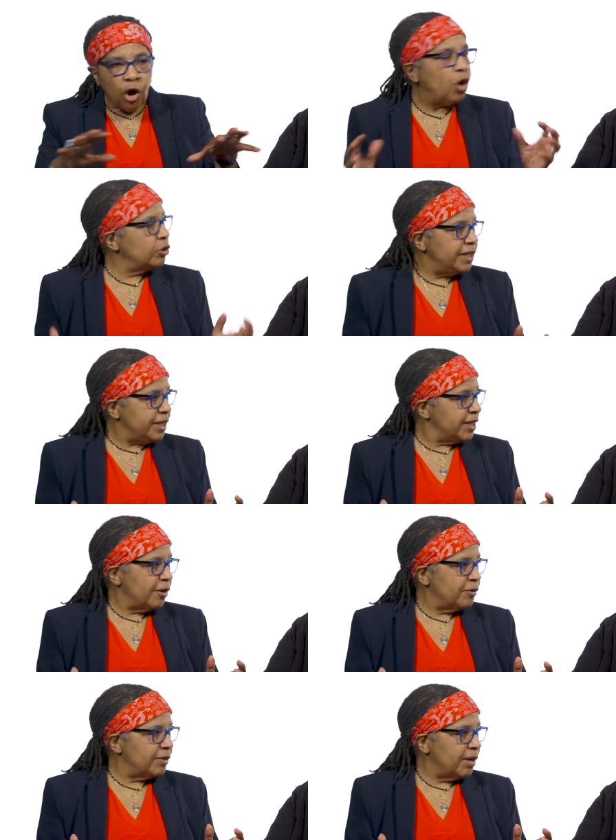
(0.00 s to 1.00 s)
all
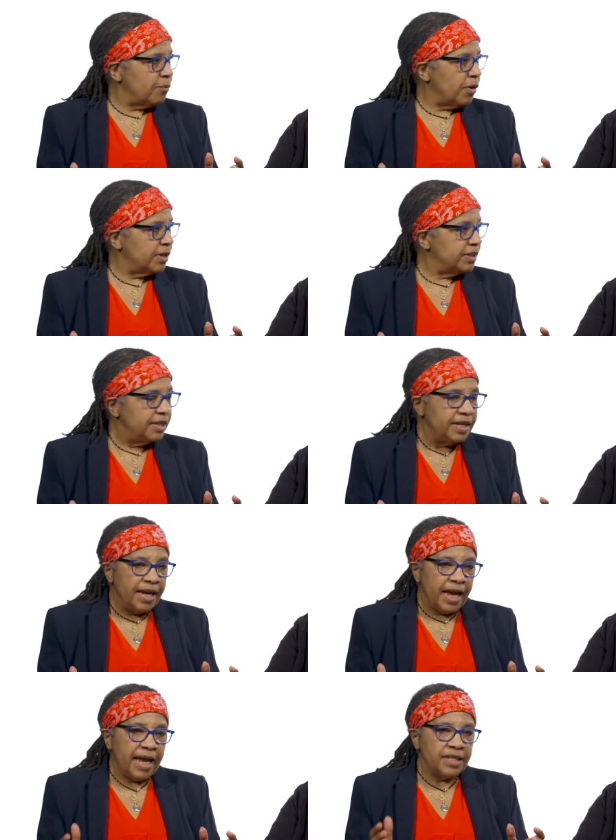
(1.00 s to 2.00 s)
detail that they want.
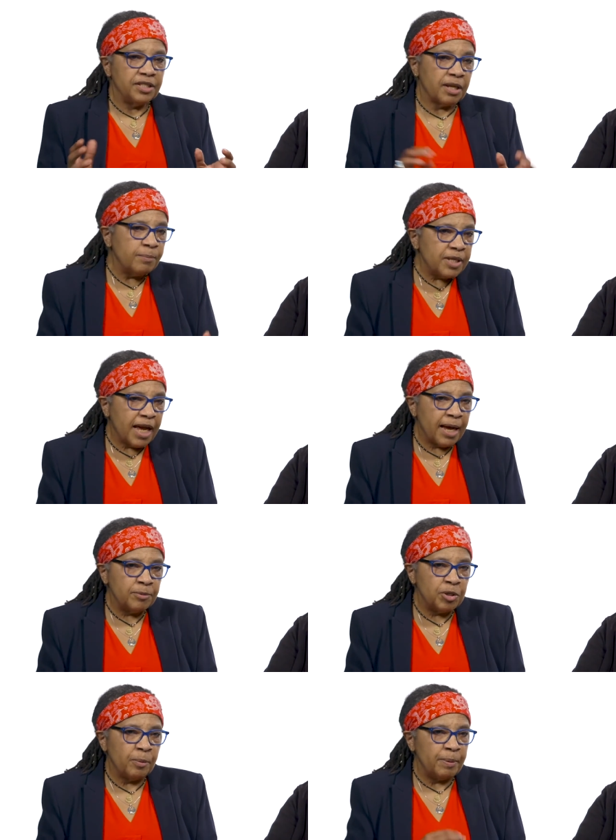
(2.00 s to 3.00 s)
And
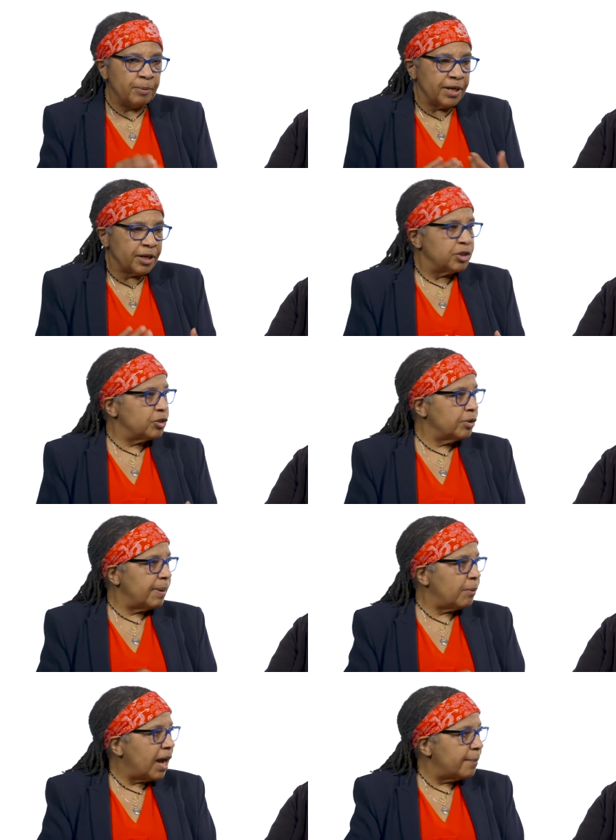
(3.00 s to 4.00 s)
sometimes, you know, people get concerned
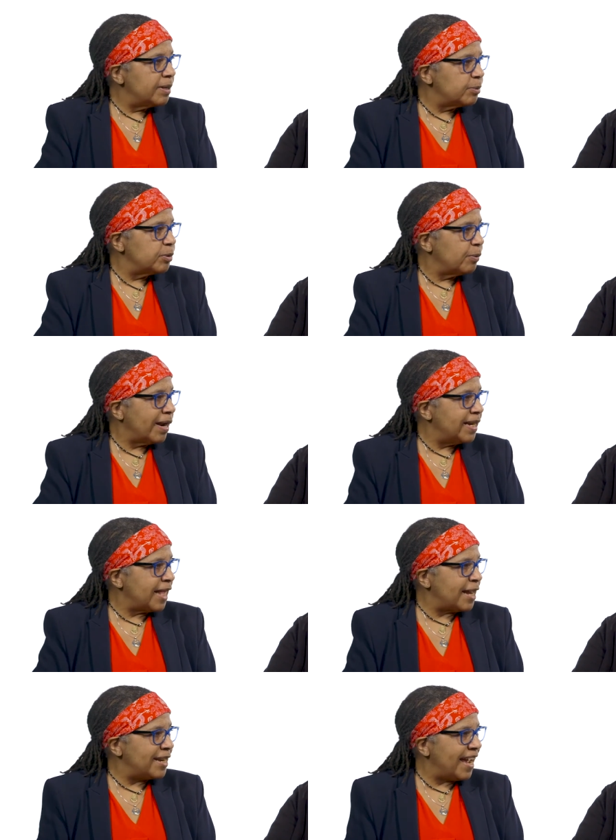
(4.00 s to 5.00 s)
about, well, how am I supposed to be writing
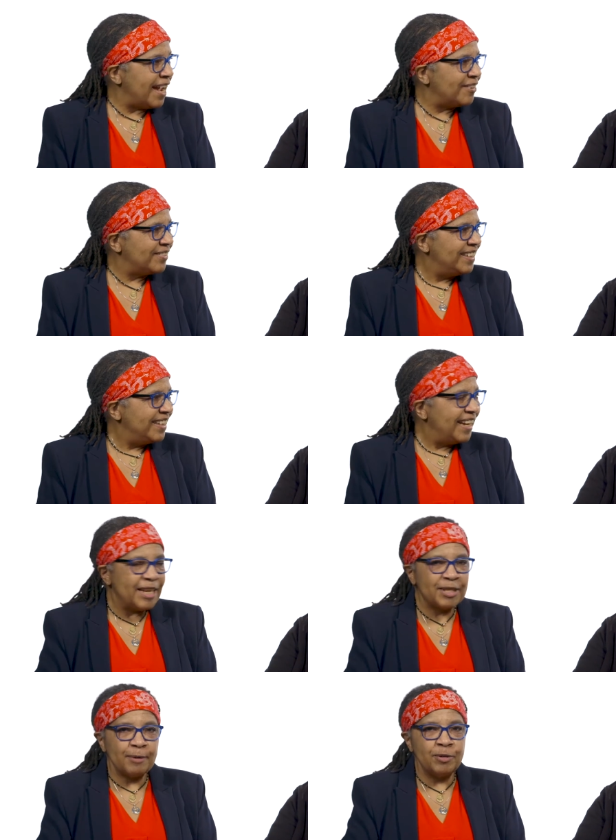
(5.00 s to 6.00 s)
that down
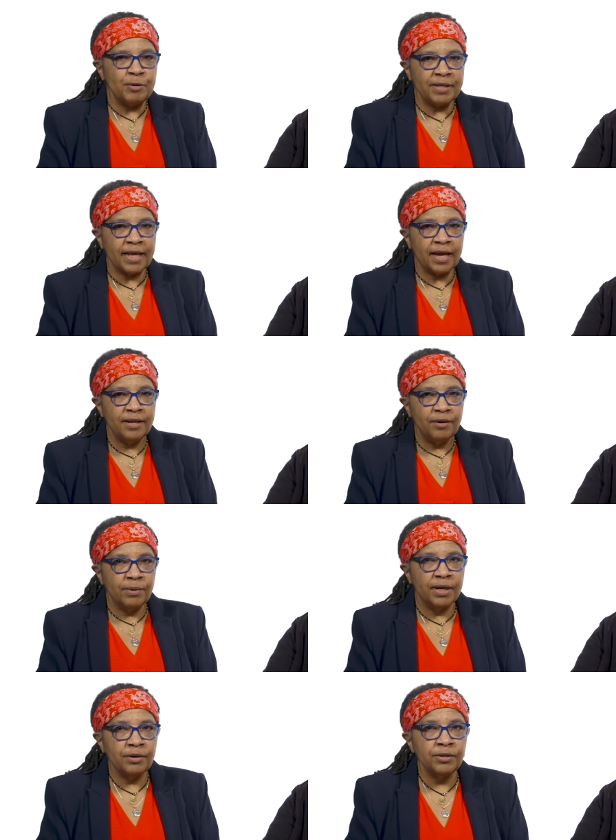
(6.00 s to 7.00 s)
as I'm doing that?
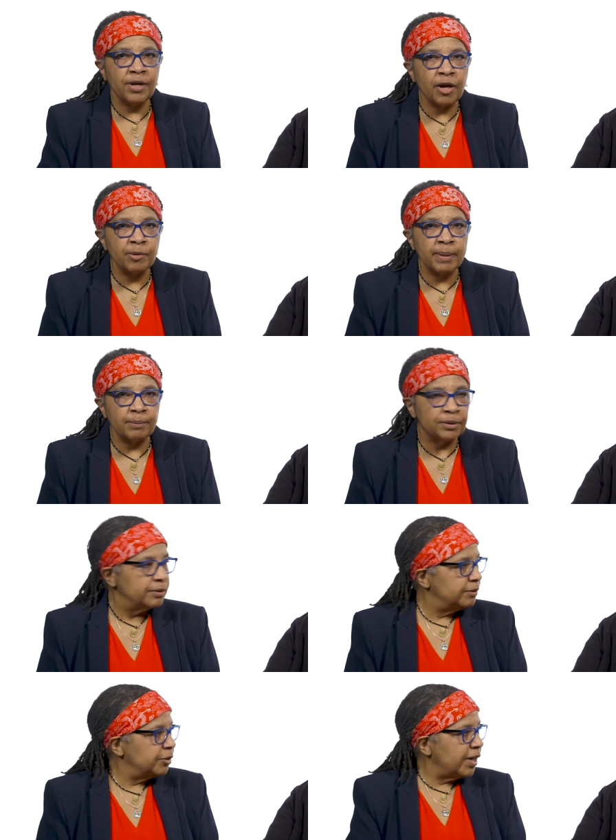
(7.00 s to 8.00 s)
Well, you're not going to be able to.
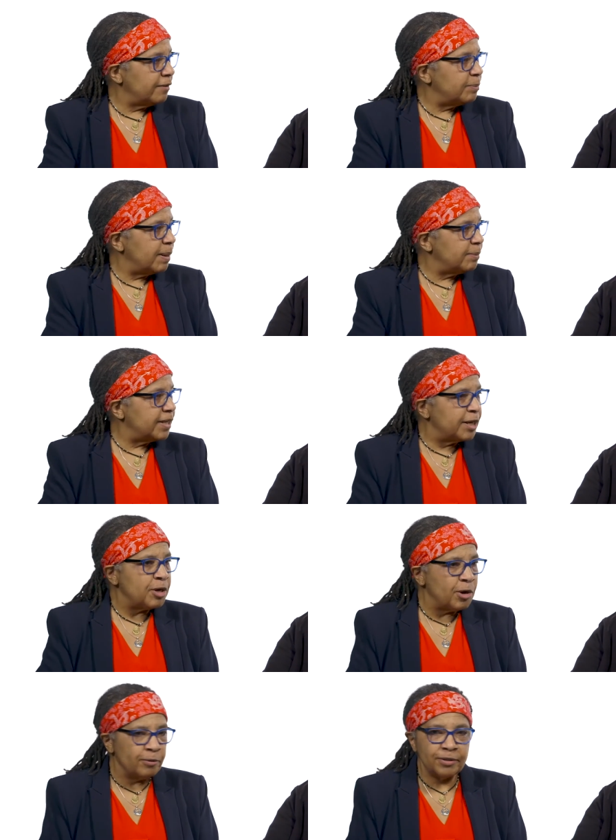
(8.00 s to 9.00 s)
You're going to have to be able to take
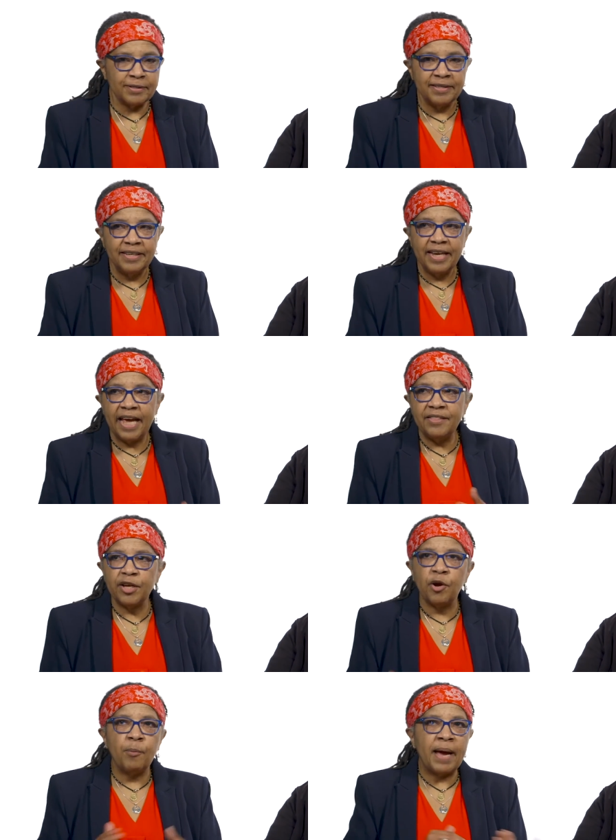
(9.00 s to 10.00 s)
notes and then
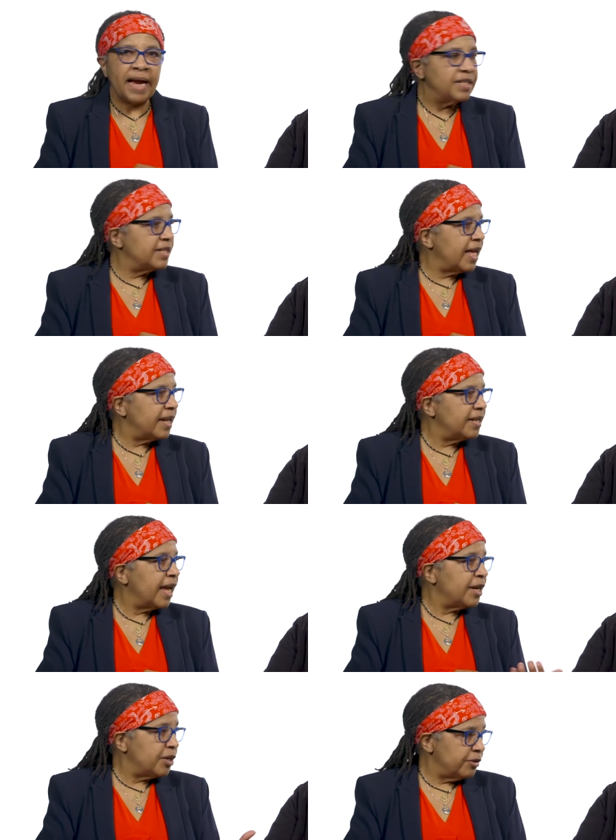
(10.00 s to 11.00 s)
go back to that
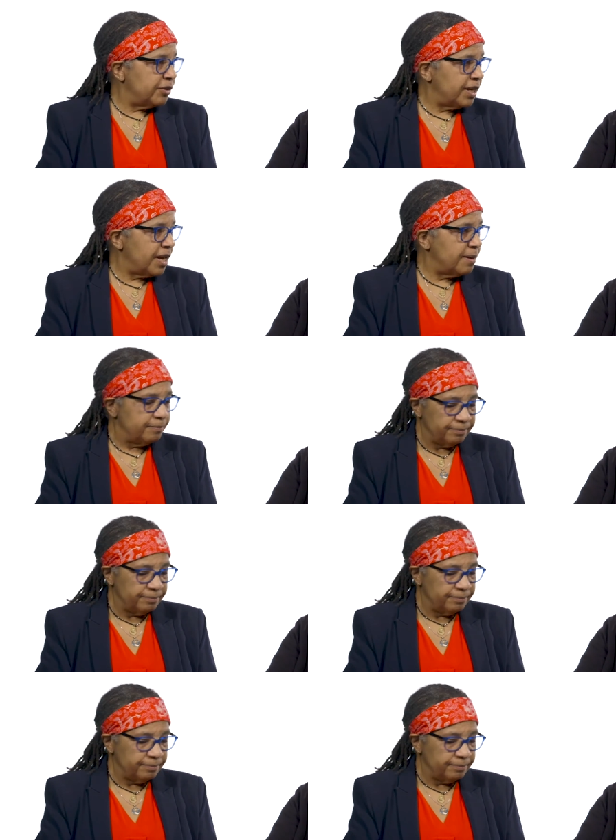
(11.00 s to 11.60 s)
at another time.